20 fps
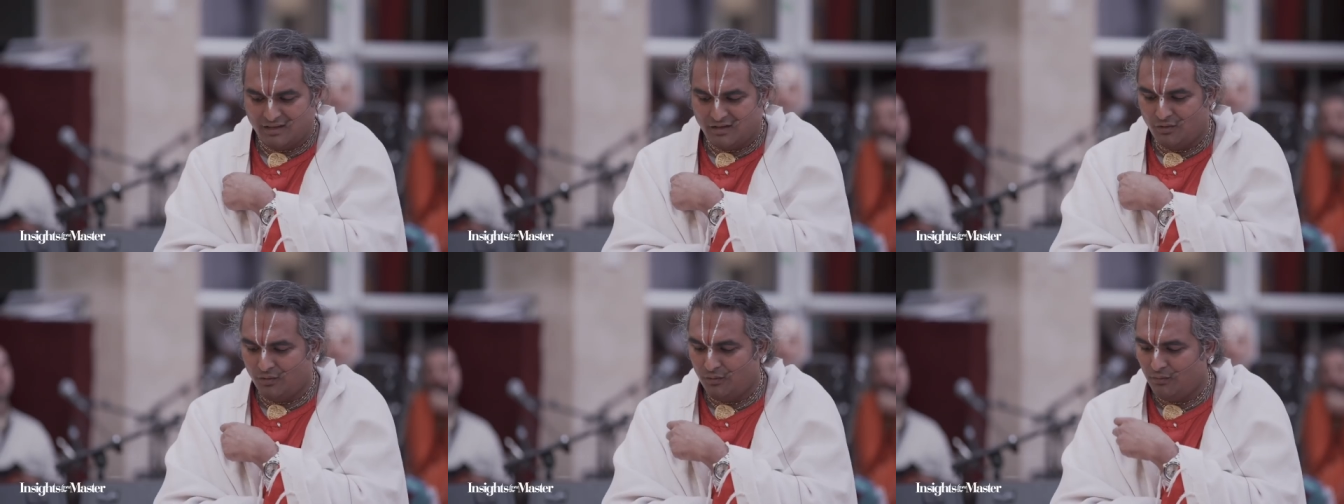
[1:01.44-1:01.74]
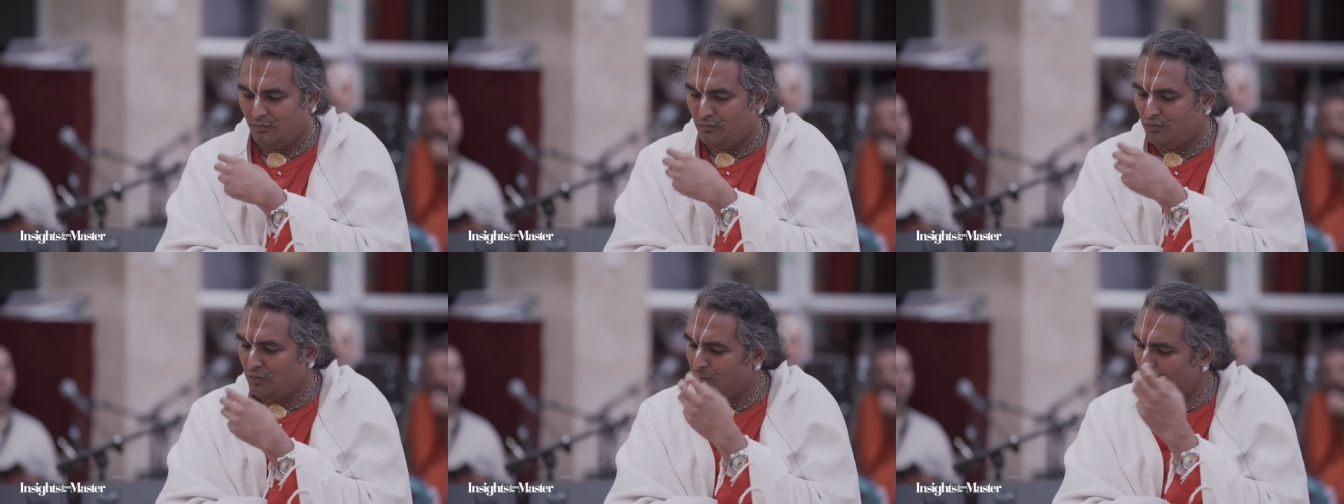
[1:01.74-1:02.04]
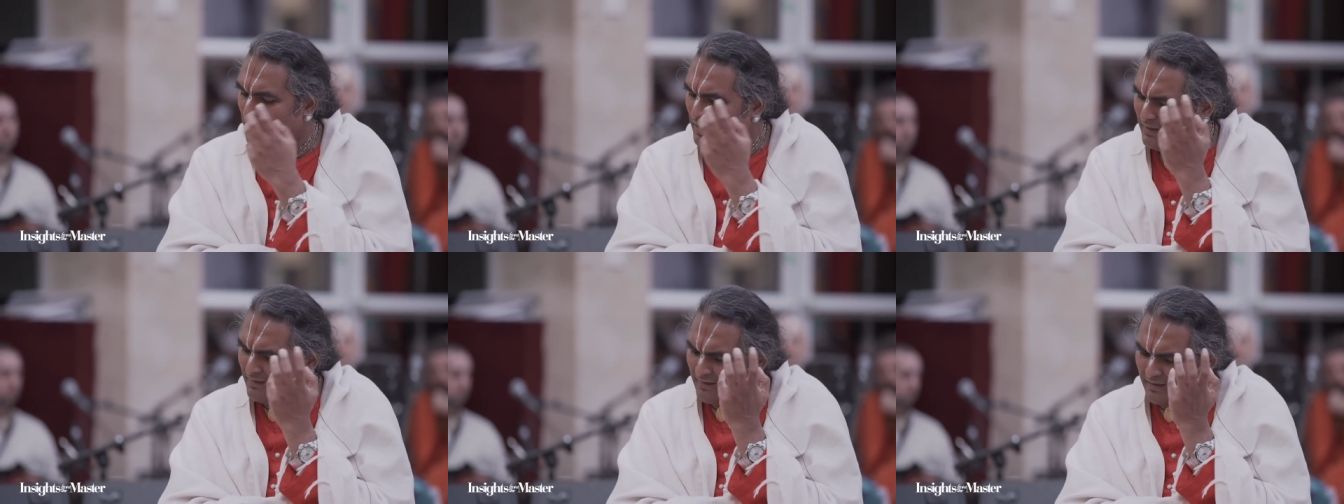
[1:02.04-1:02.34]
You know, you
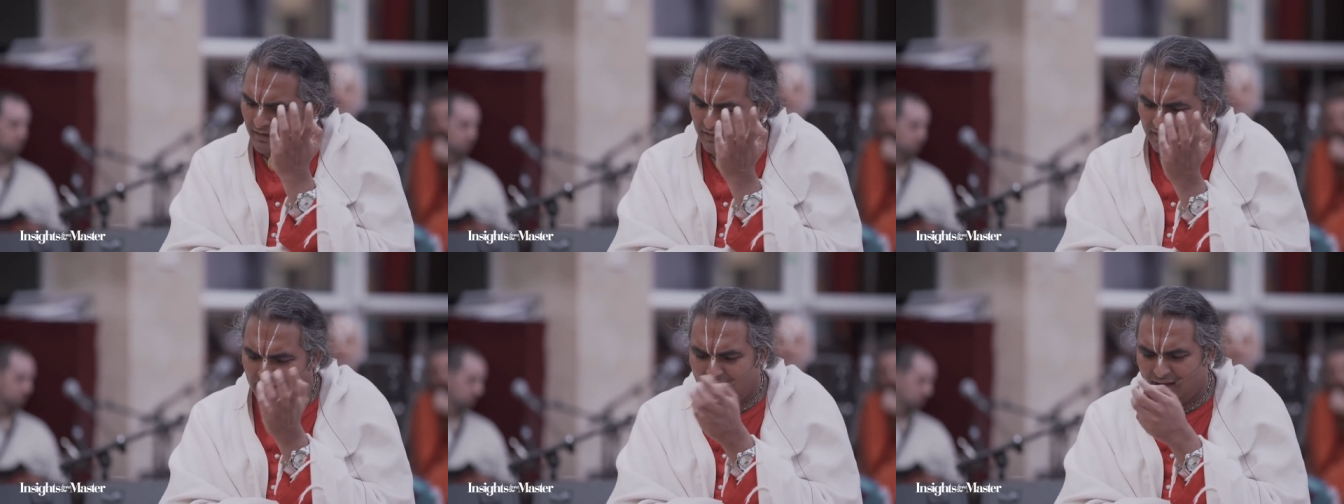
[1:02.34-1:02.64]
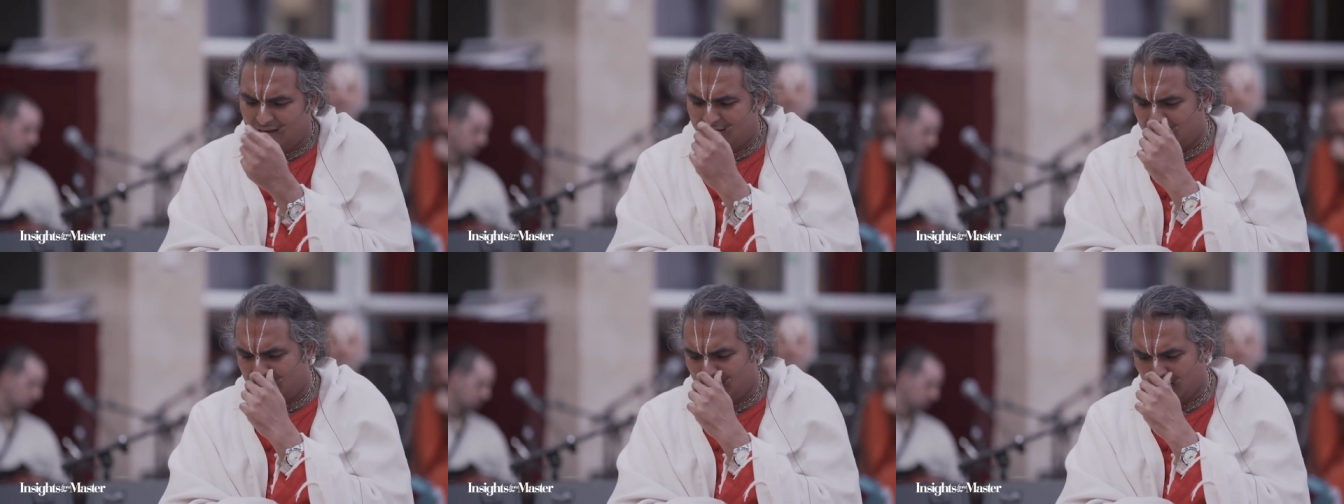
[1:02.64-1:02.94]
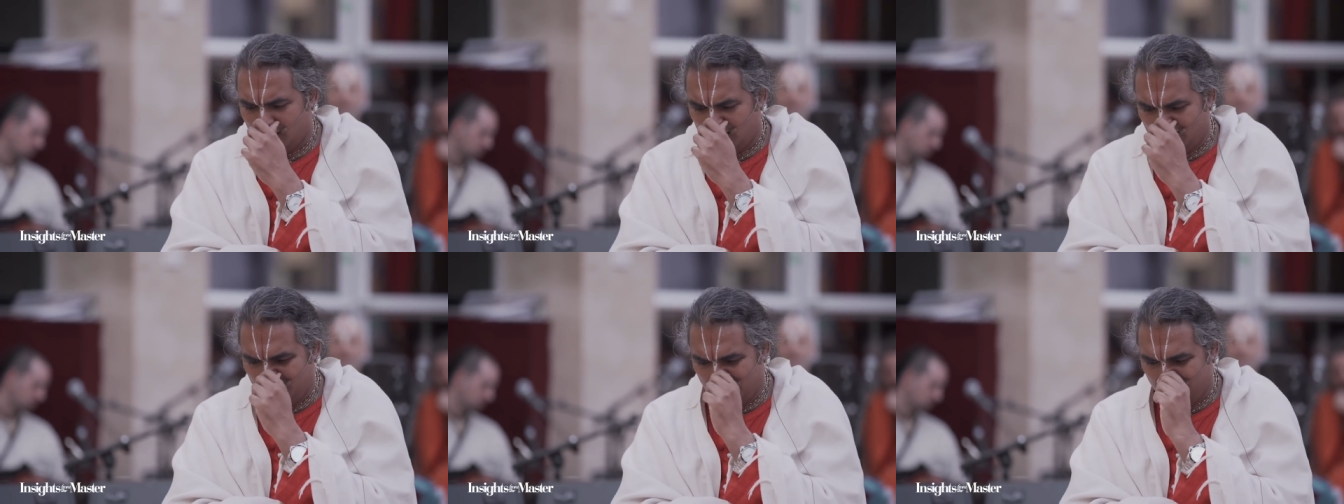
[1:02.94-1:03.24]
may say
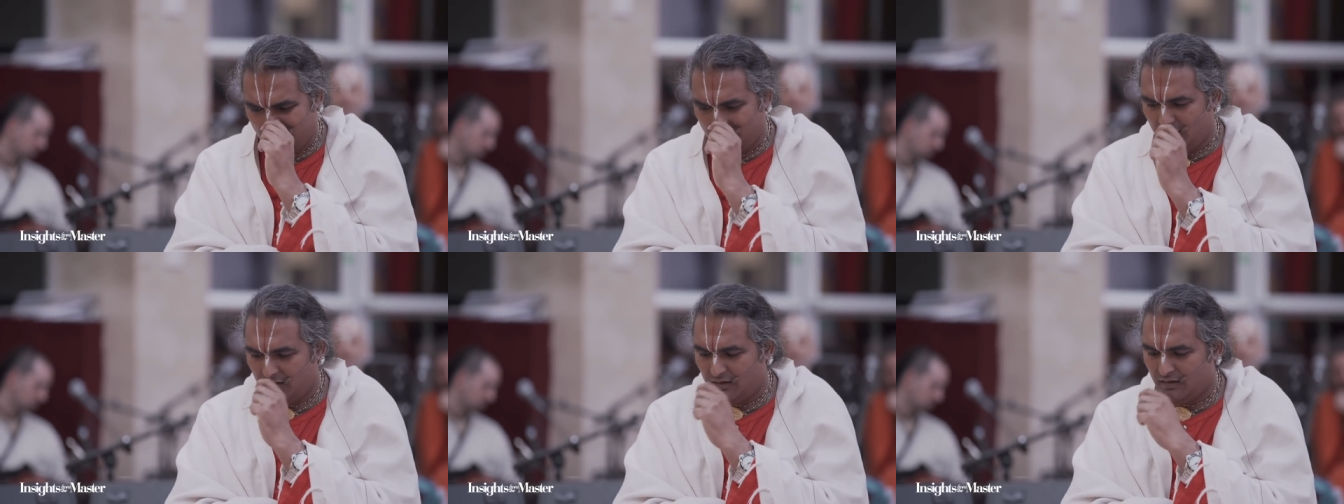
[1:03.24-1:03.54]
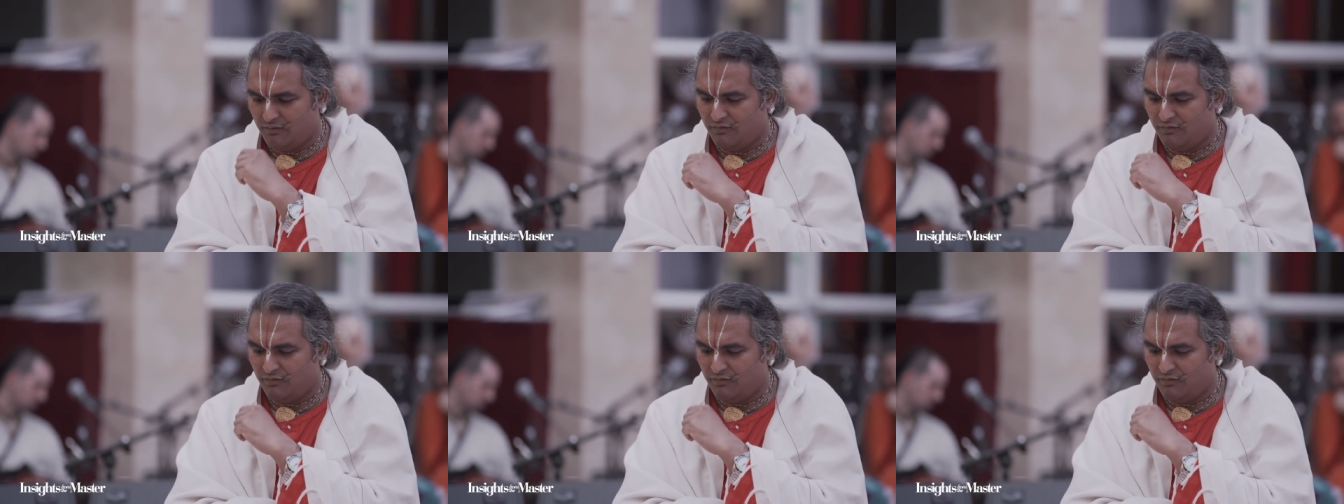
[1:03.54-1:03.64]
yes, uh, you know,